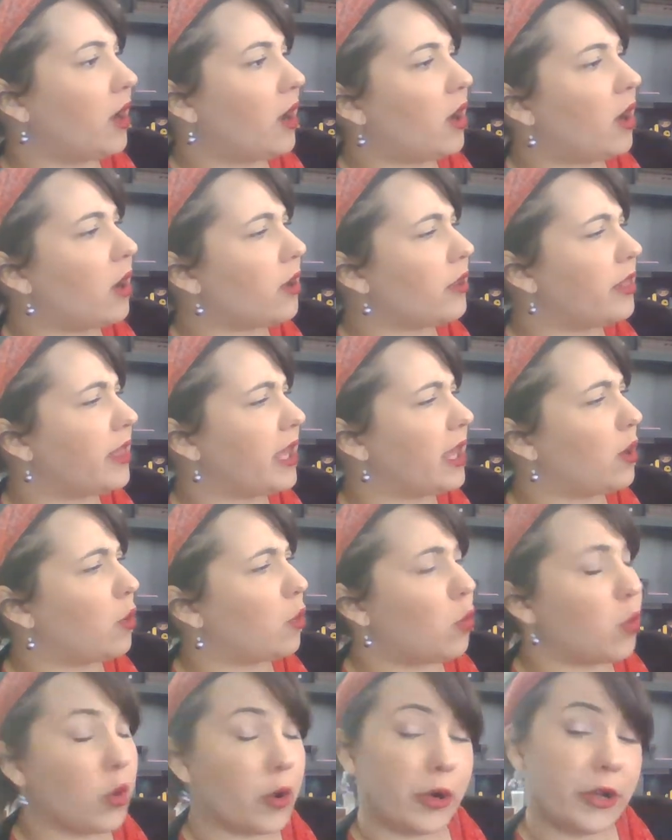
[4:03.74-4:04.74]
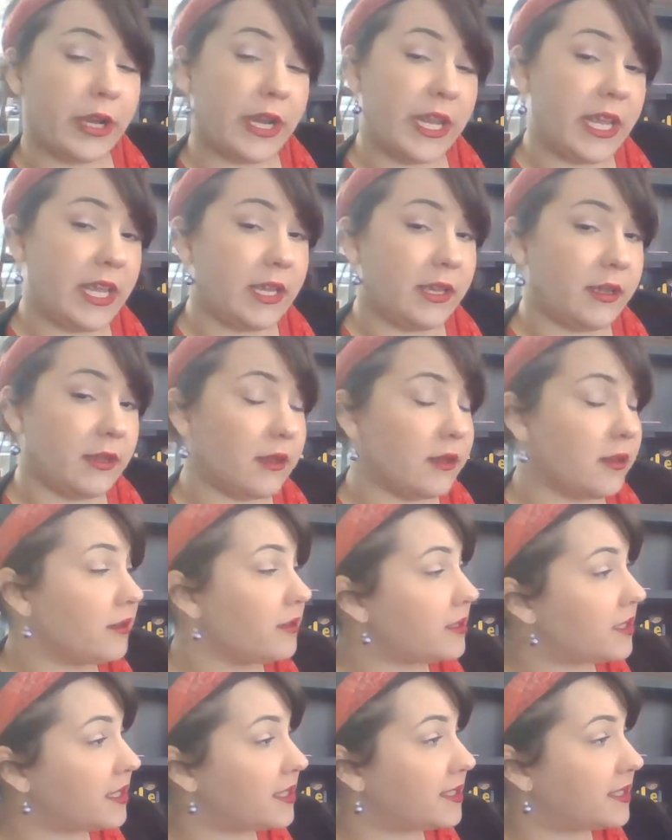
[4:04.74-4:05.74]
Are they a warning
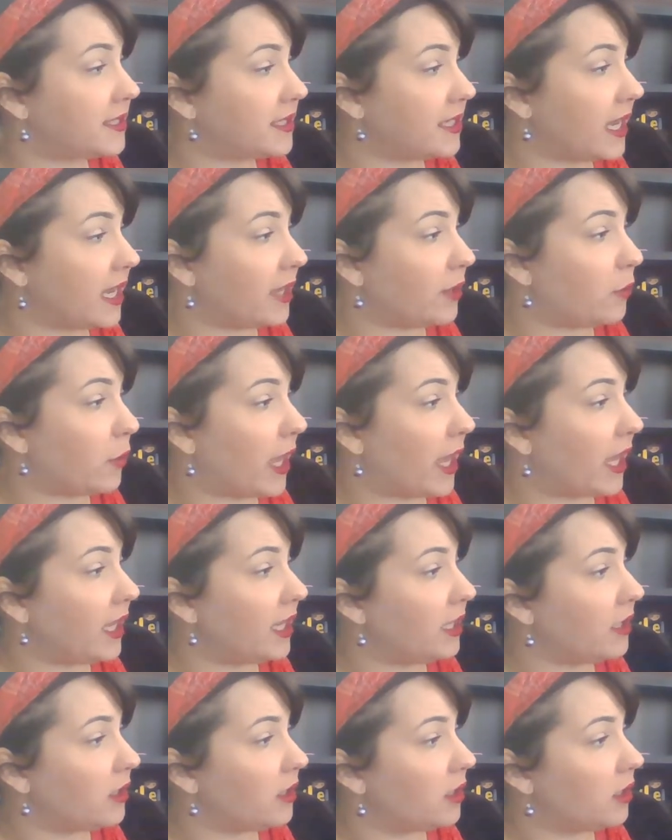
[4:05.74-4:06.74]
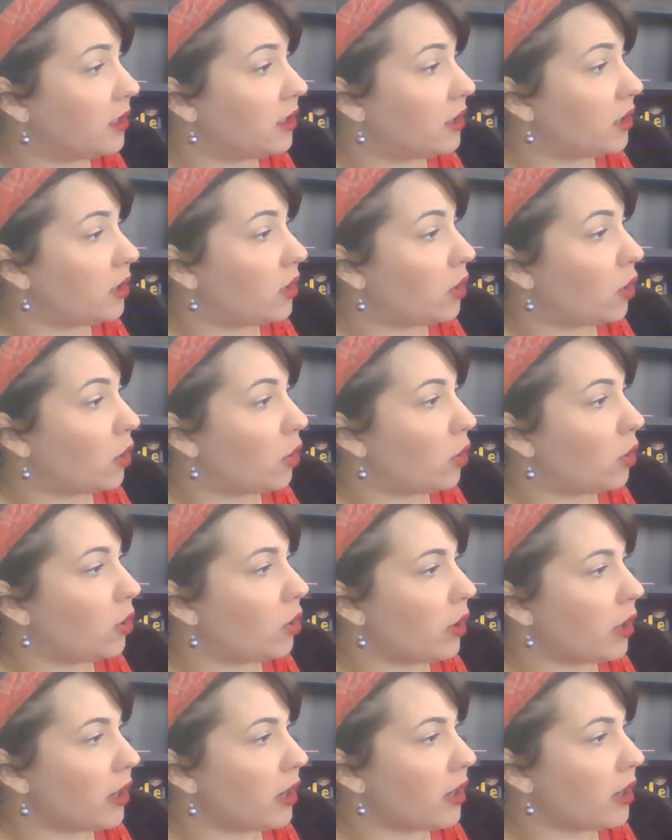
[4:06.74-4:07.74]
to stay away?
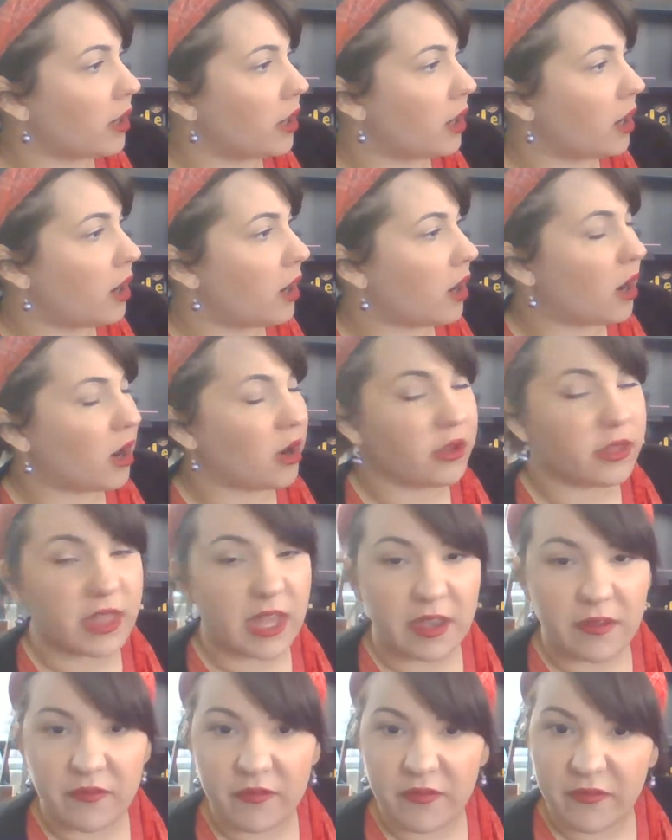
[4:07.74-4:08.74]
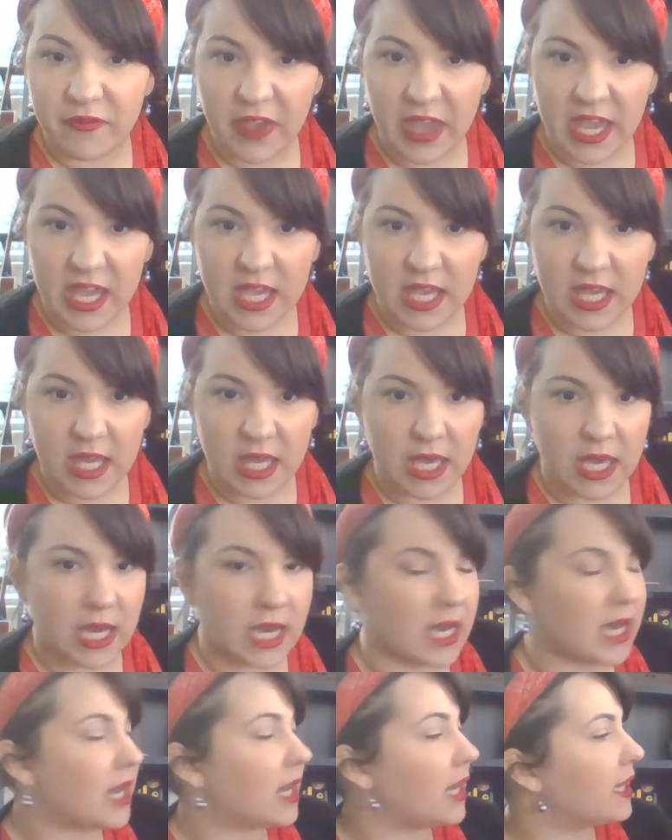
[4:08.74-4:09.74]
Or are they fake
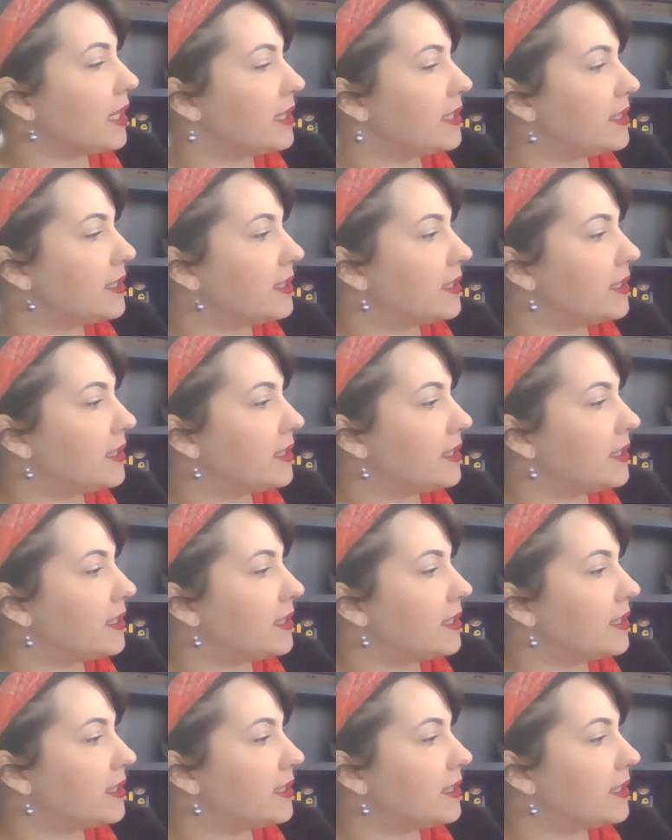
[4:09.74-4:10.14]
eyes?